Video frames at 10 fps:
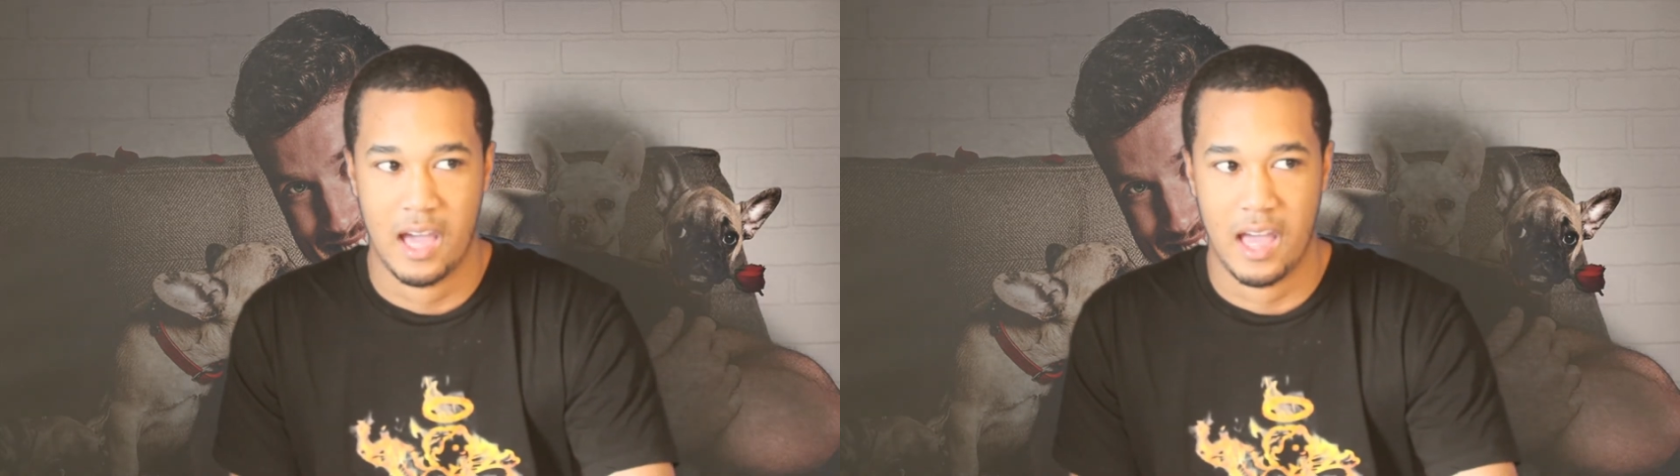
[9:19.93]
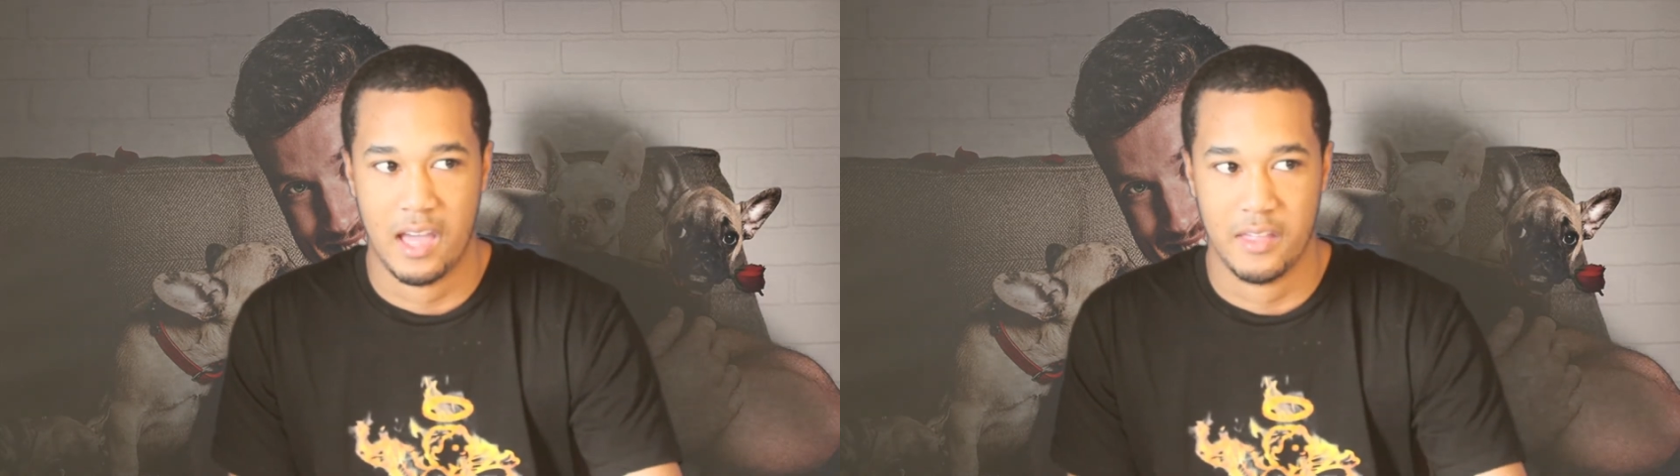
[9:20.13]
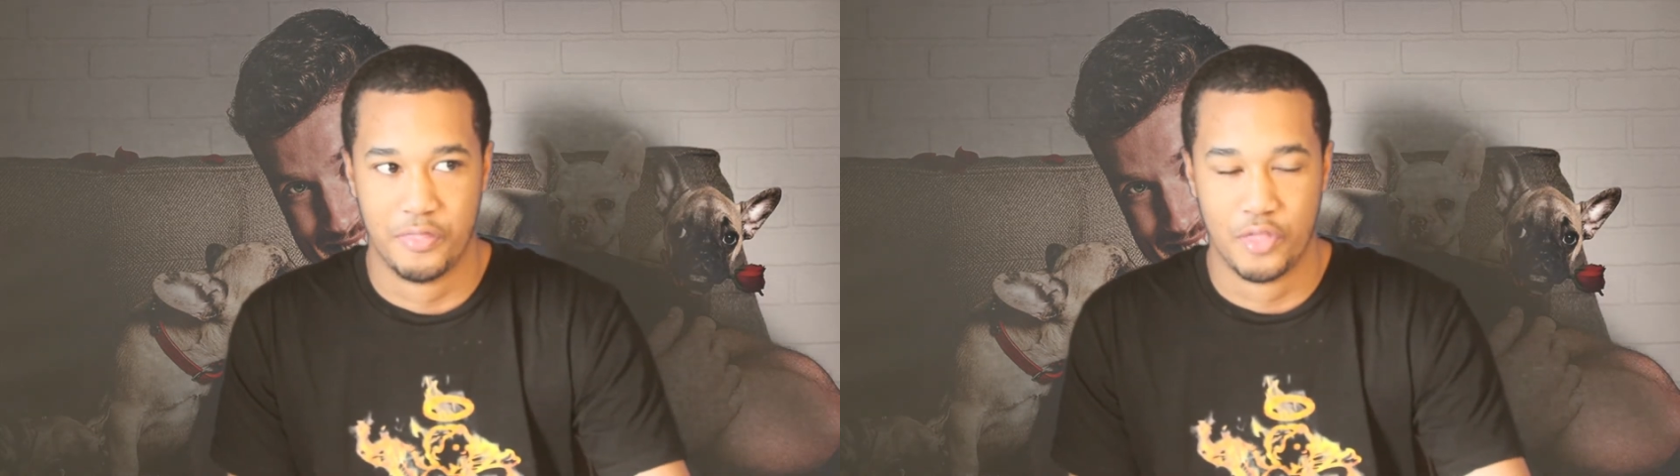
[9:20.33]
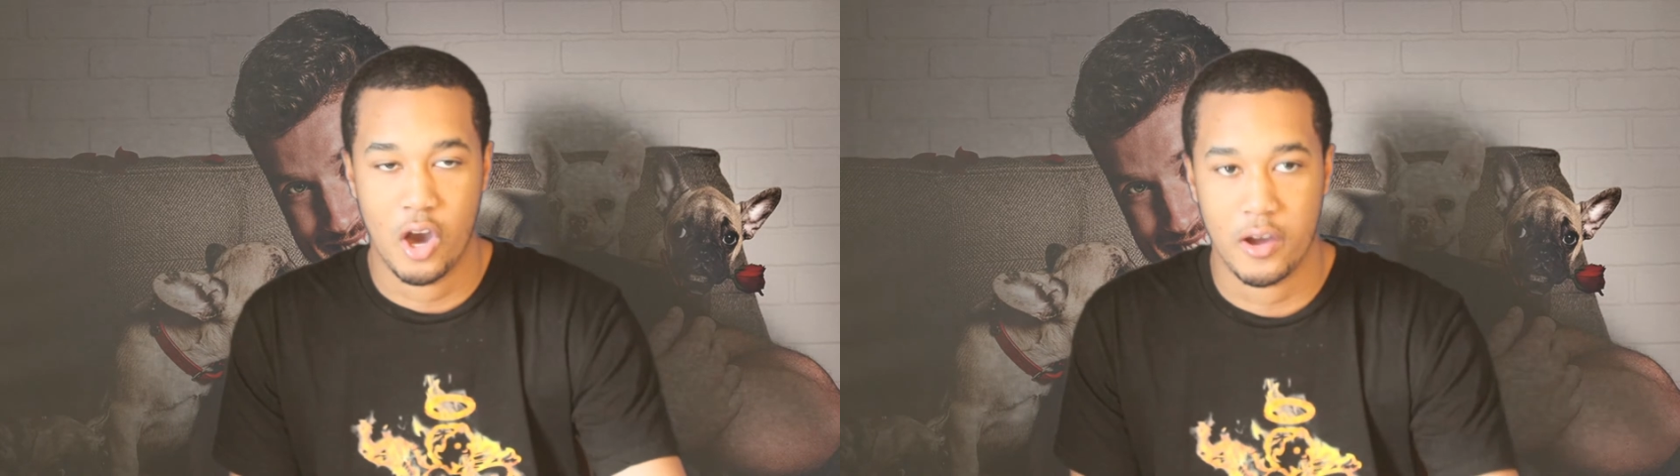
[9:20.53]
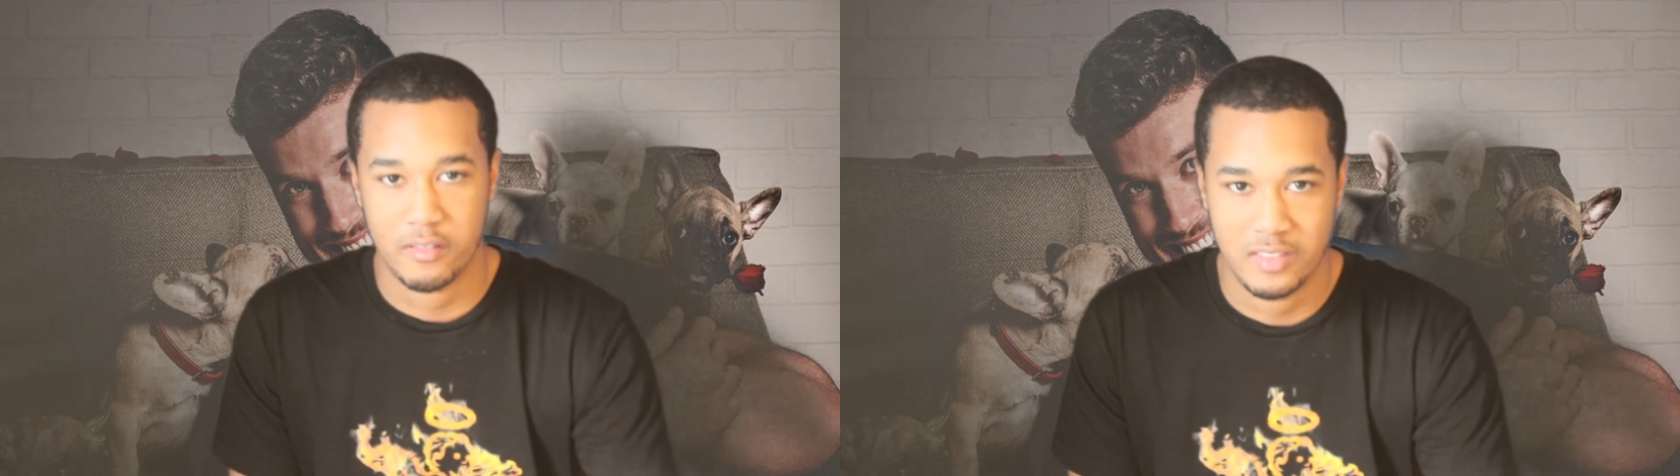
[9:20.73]
I
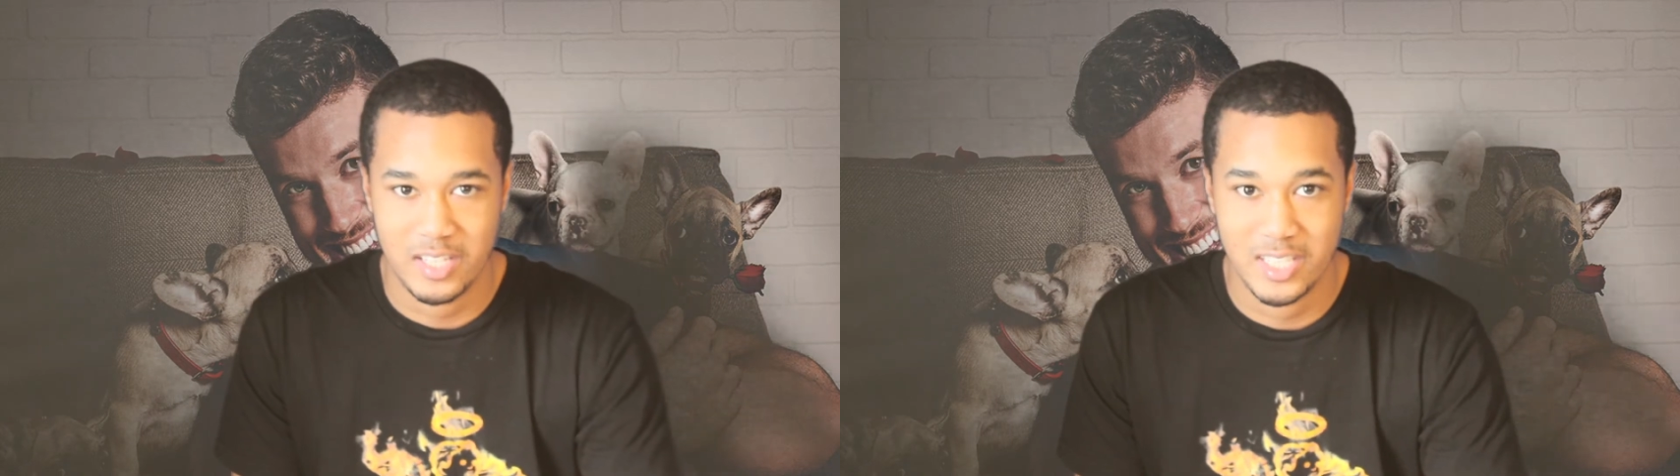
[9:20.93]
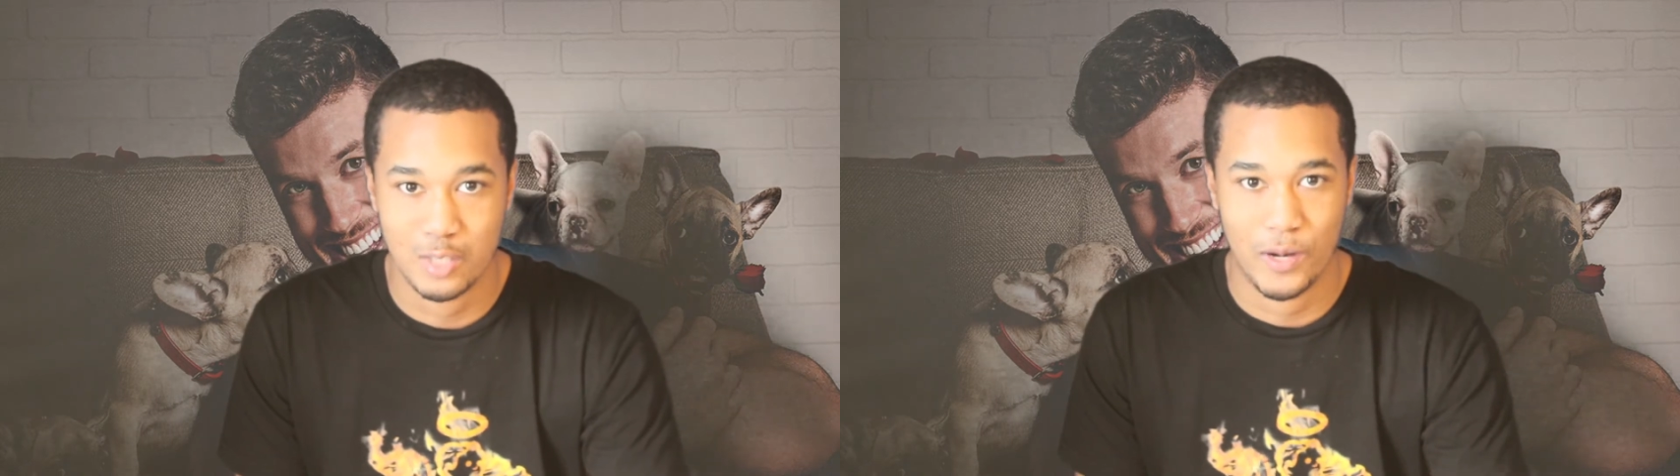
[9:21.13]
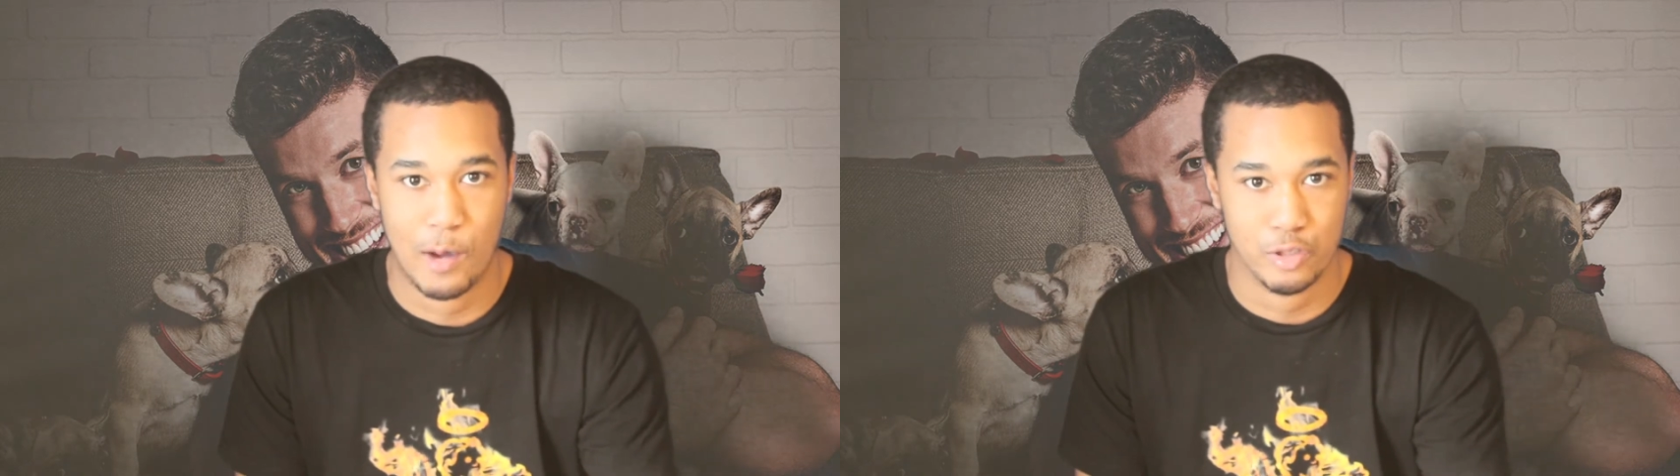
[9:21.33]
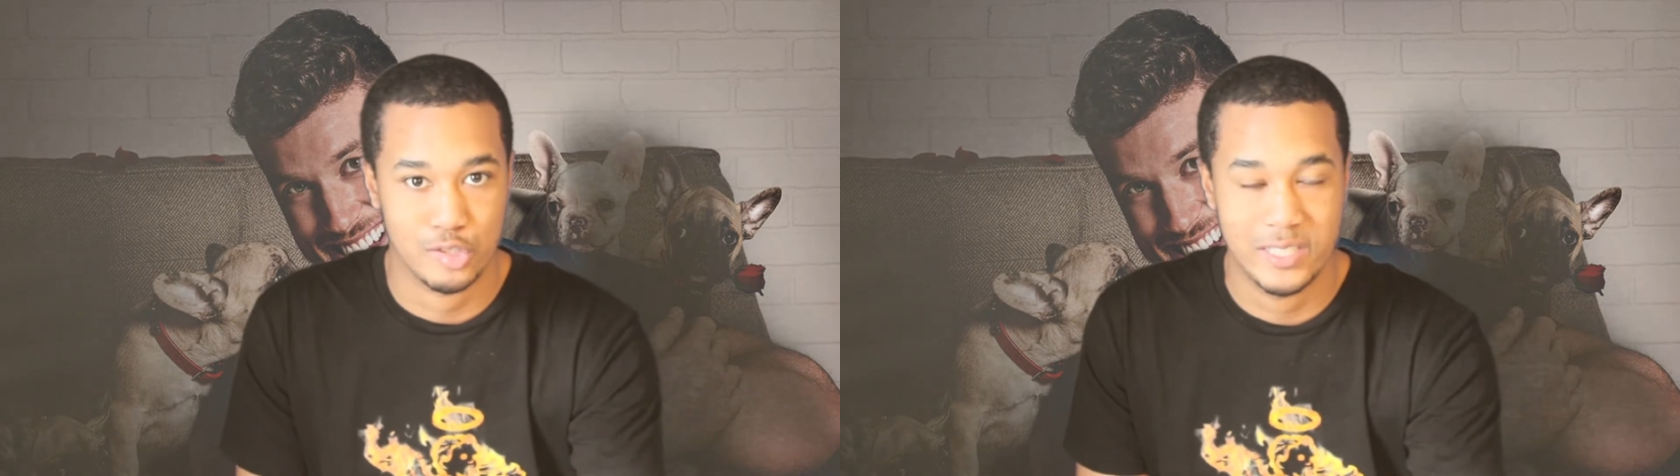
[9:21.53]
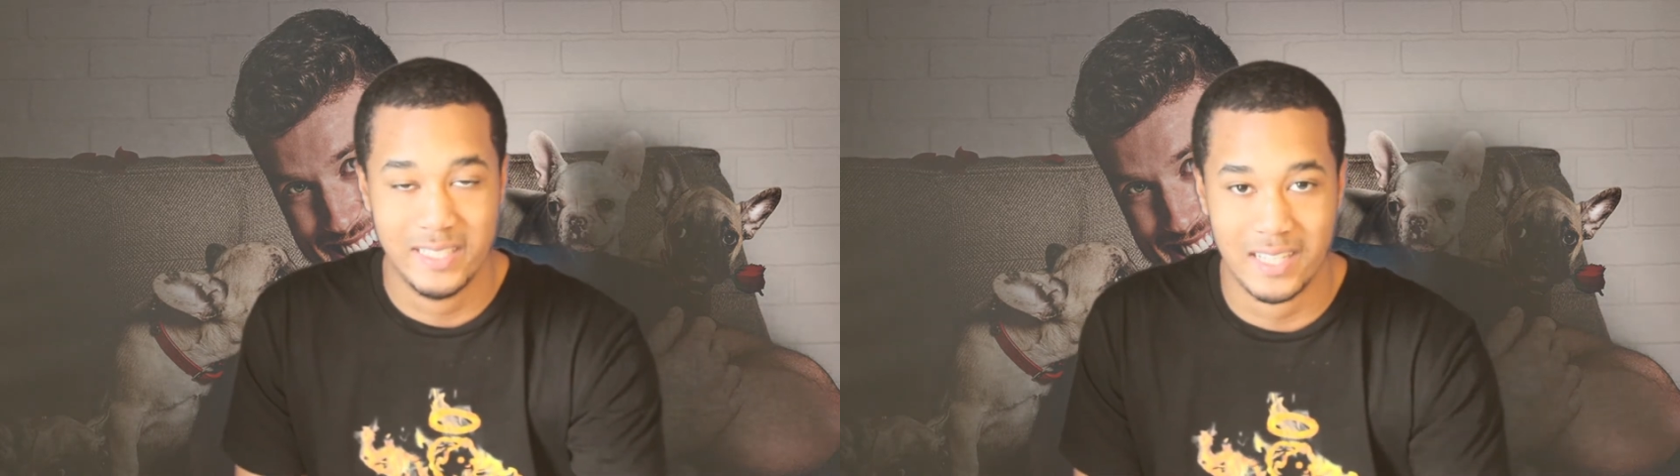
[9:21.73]
thought of these when I was
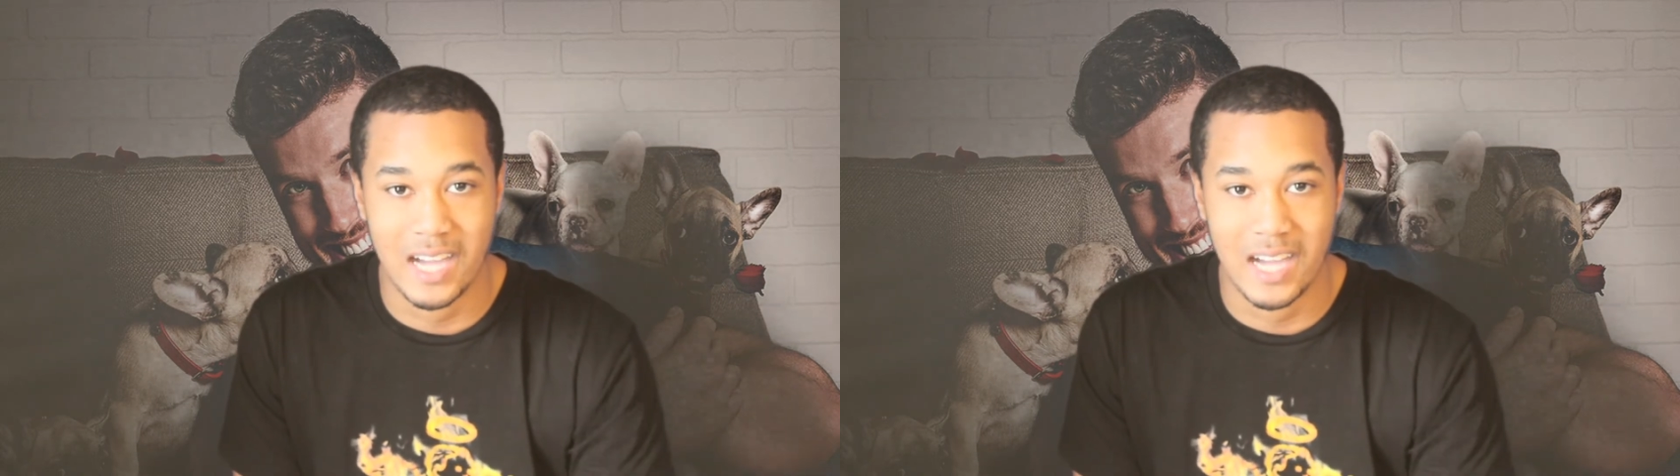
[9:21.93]
reading the